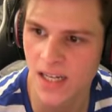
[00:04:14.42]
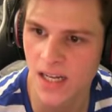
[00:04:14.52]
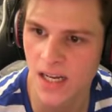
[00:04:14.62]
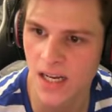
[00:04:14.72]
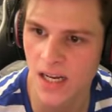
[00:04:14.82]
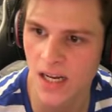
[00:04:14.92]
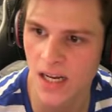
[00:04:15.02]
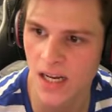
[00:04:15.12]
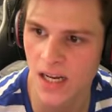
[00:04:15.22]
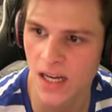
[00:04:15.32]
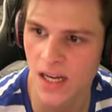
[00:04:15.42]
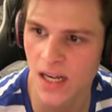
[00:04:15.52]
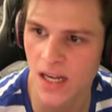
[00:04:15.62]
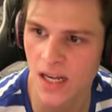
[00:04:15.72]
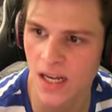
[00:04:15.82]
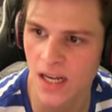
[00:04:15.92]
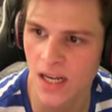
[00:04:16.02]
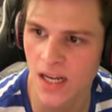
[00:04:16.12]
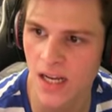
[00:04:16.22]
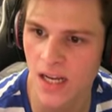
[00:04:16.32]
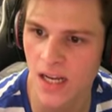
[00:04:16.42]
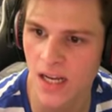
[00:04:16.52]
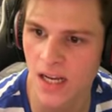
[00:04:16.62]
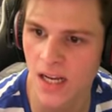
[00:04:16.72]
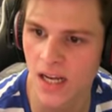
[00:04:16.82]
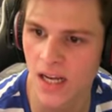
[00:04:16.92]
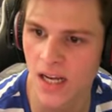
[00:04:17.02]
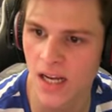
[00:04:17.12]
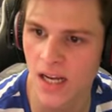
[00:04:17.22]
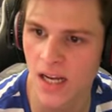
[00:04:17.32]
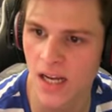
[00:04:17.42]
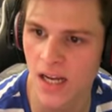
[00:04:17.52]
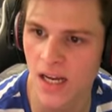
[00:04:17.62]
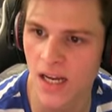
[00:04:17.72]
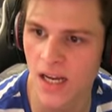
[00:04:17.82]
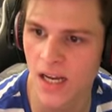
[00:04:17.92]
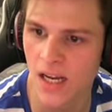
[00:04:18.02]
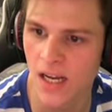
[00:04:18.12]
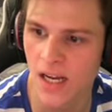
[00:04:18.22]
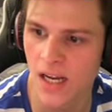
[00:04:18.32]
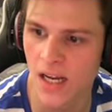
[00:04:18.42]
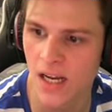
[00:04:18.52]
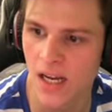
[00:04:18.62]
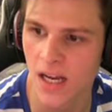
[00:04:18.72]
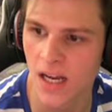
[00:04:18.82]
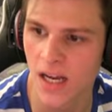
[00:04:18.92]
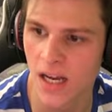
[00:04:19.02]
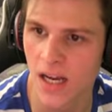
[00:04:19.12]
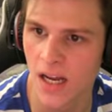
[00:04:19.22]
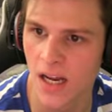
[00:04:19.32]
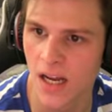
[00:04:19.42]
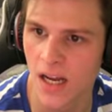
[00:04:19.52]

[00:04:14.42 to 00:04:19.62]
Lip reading: Nothing is said.